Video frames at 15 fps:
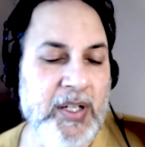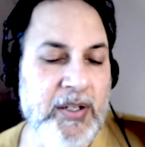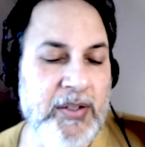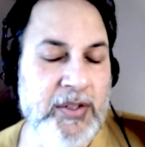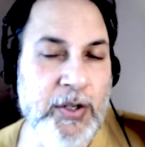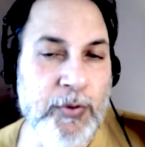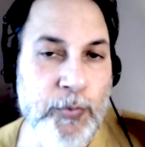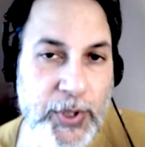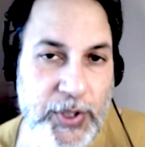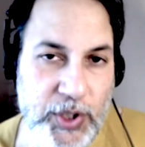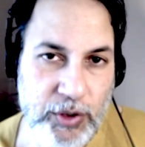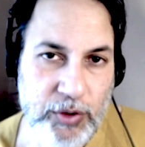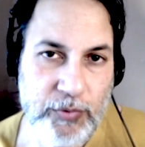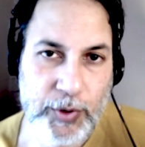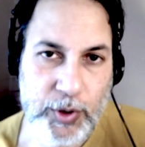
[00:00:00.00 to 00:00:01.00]
the
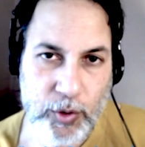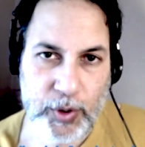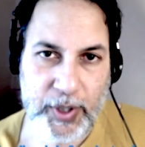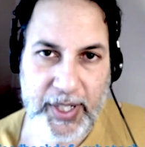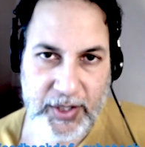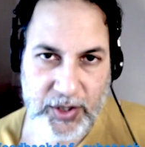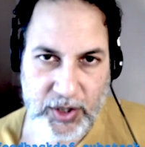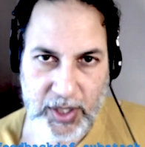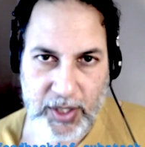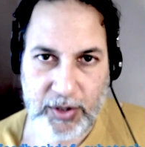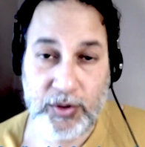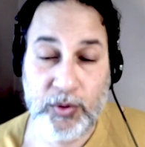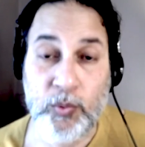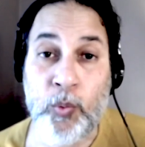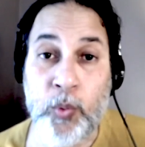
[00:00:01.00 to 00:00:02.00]
original recording
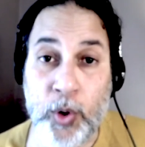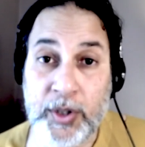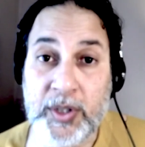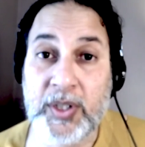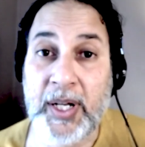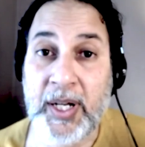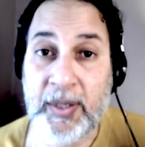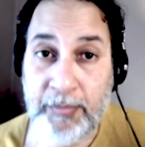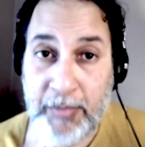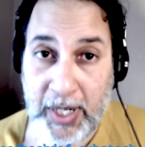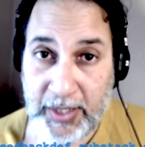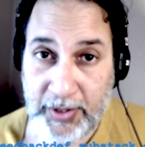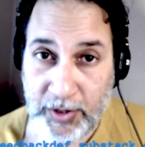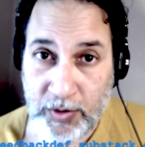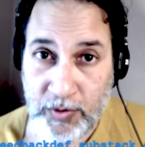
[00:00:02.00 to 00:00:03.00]
engineers who worked in
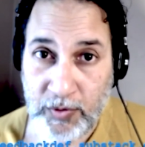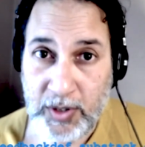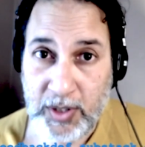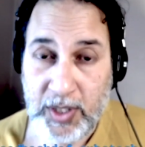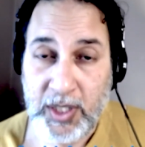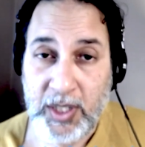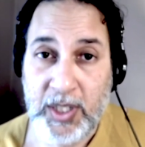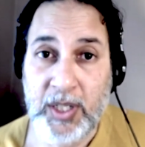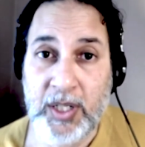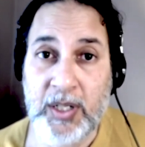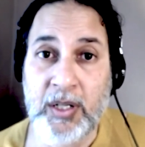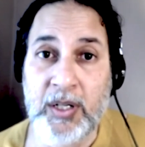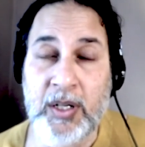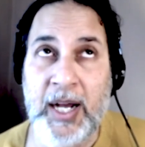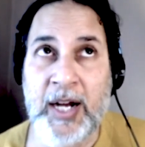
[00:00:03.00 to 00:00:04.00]
mono.
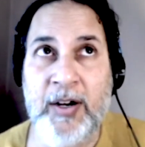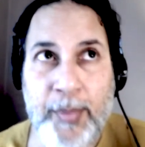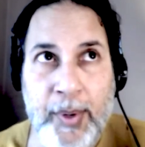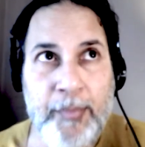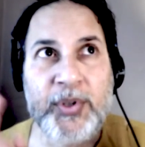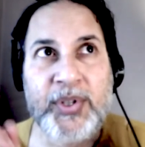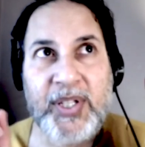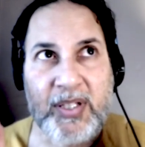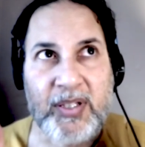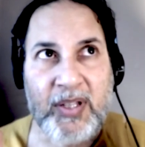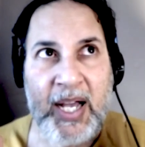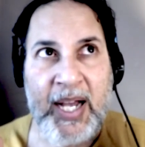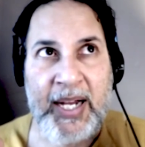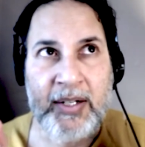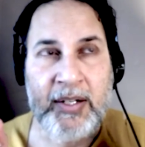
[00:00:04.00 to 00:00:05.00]
I remember this
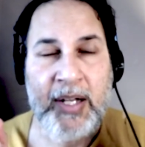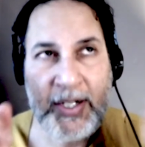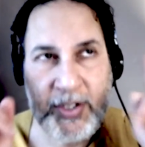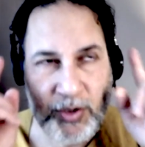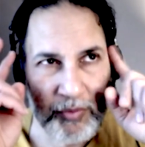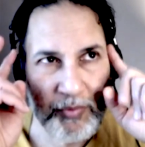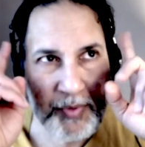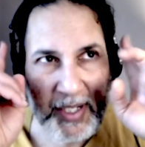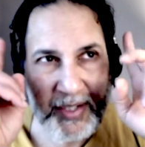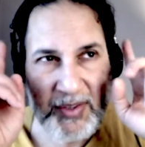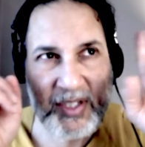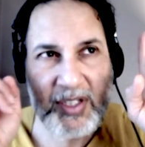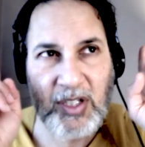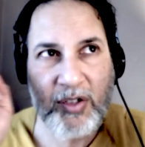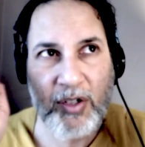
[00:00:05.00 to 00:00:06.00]
line.
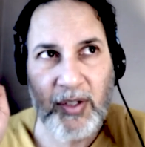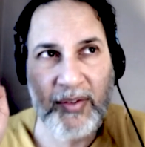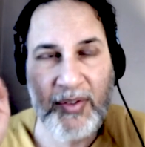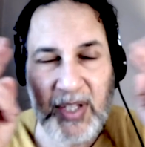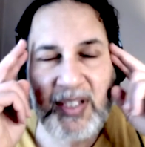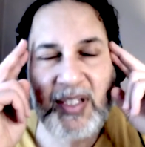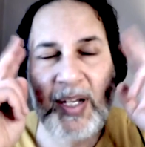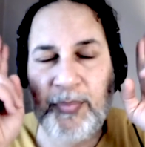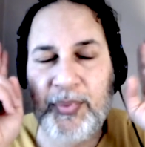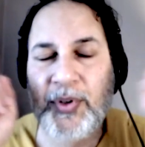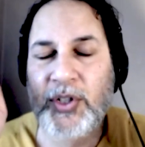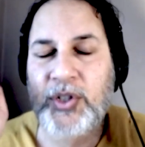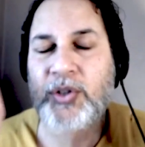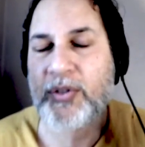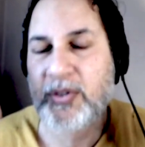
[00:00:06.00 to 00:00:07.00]
This I'm
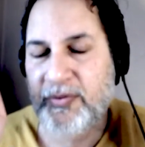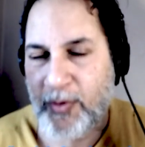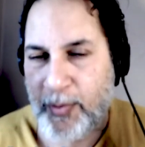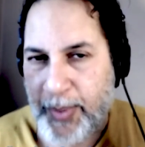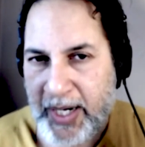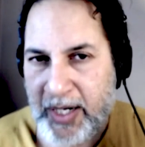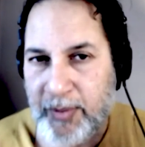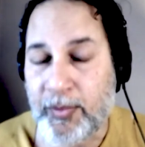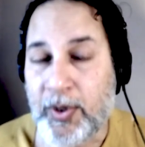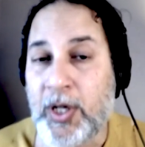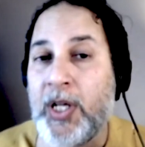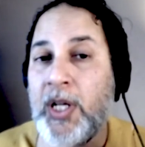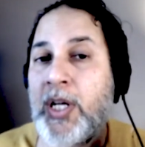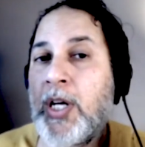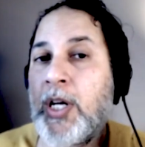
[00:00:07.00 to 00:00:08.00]
pretty sure is verbatim.
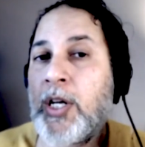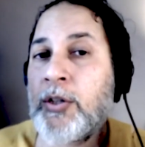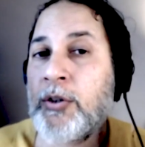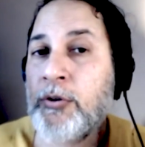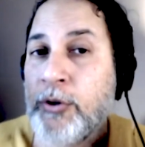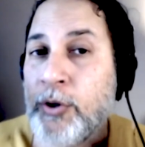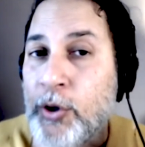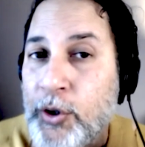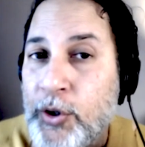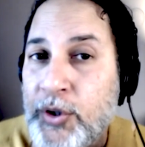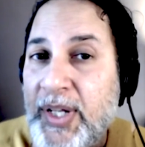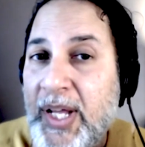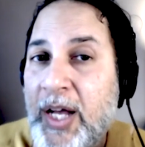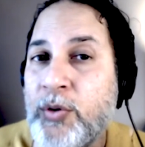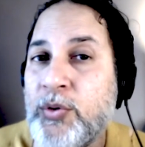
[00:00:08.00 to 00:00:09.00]

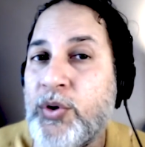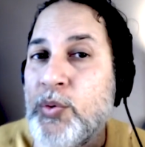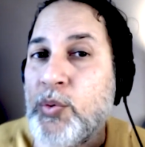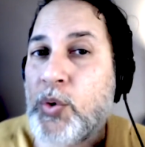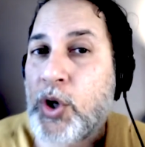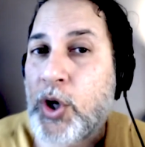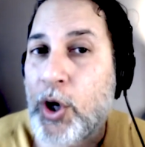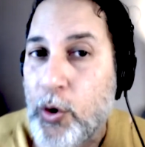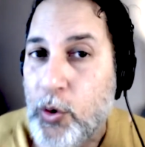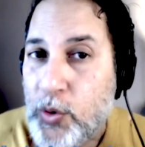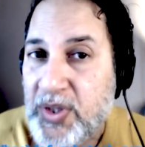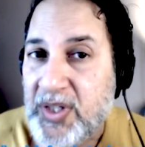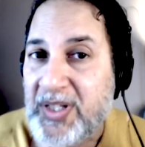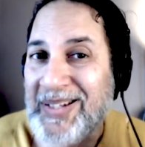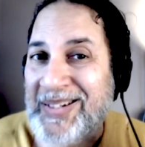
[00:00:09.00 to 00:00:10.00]
Learned how to
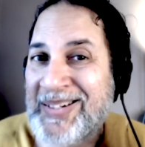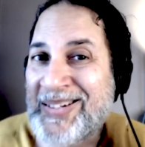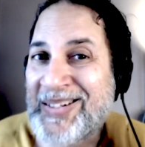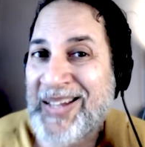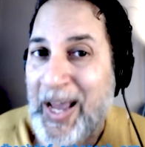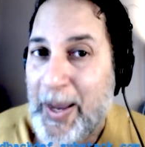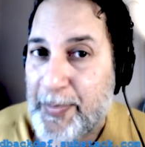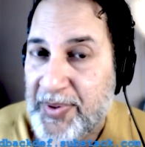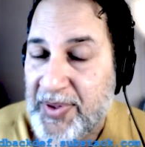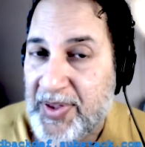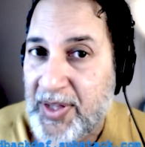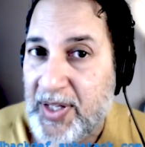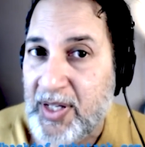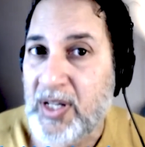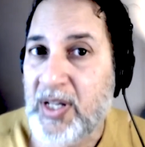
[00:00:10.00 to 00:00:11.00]
coax
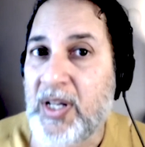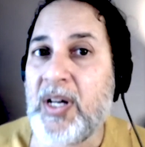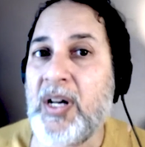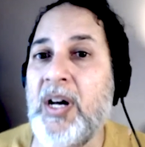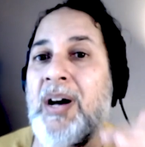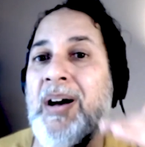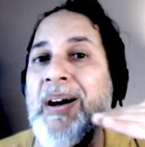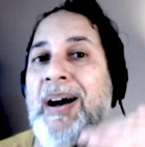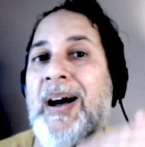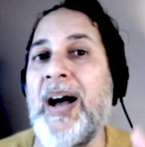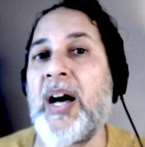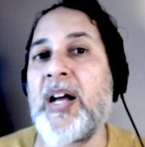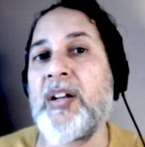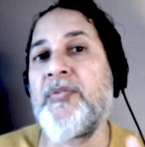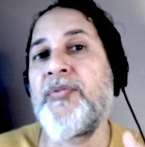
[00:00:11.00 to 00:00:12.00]
depth
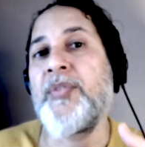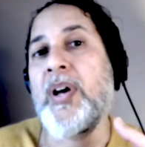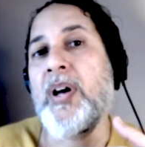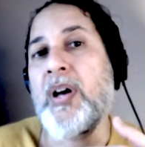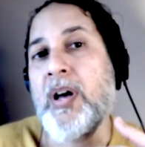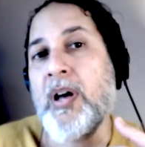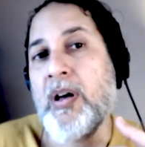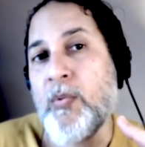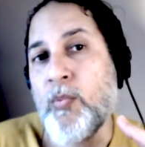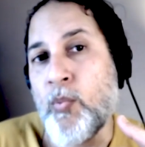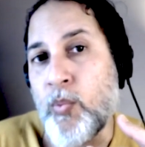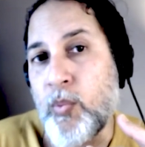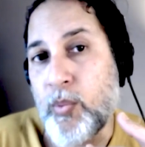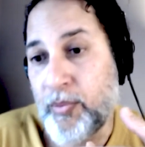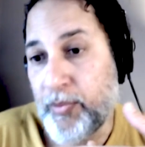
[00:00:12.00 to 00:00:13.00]
out of
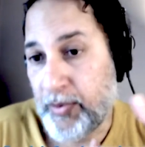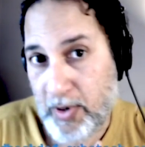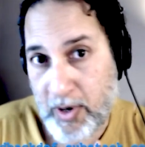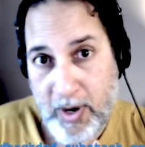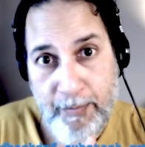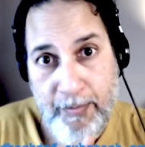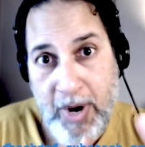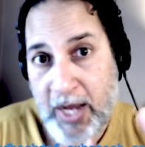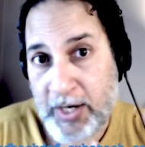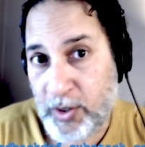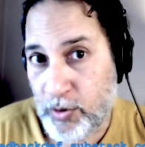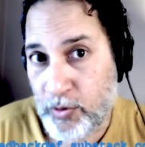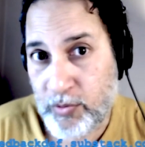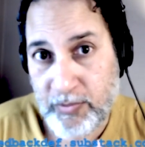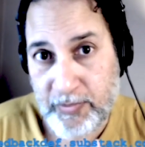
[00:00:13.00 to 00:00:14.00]
a
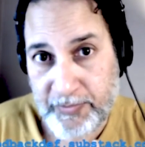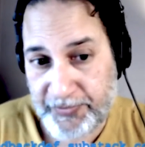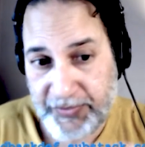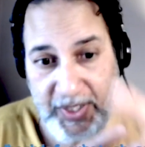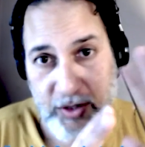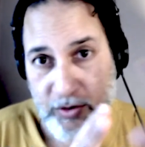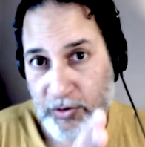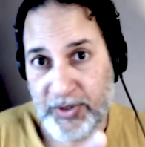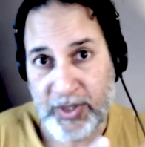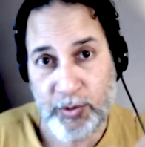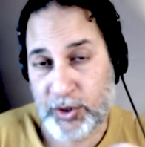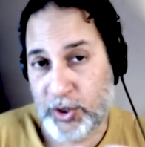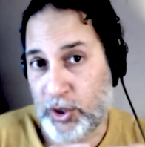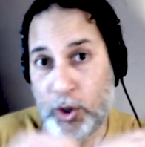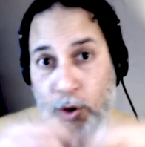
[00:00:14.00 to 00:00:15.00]
mono field. There
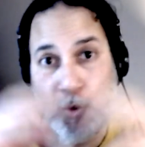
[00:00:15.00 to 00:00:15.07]
was no